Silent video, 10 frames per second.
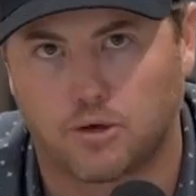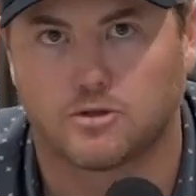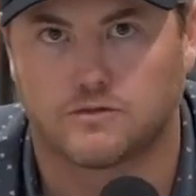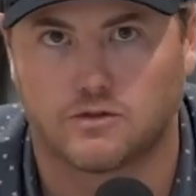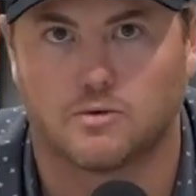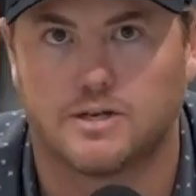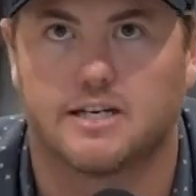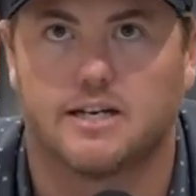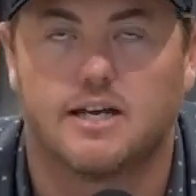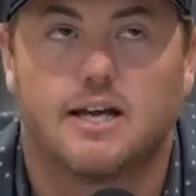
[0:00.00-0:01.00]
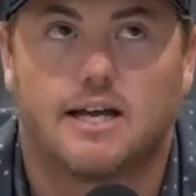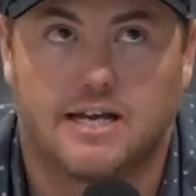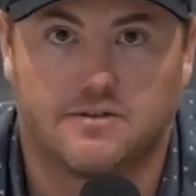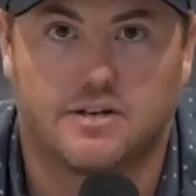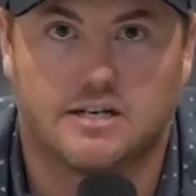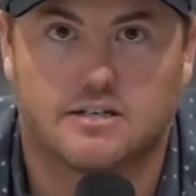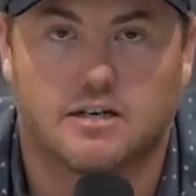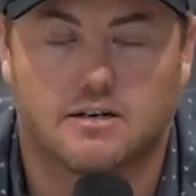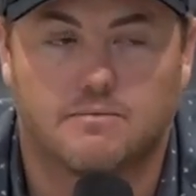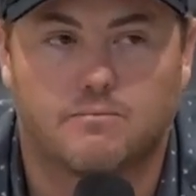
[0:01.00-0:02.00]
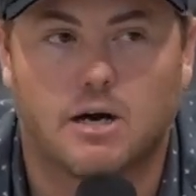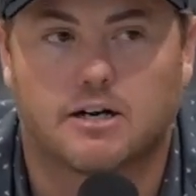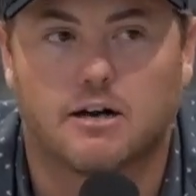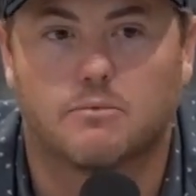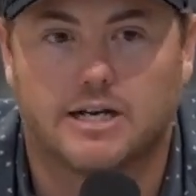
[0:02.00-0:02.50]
for a reason. Even into Montgomery,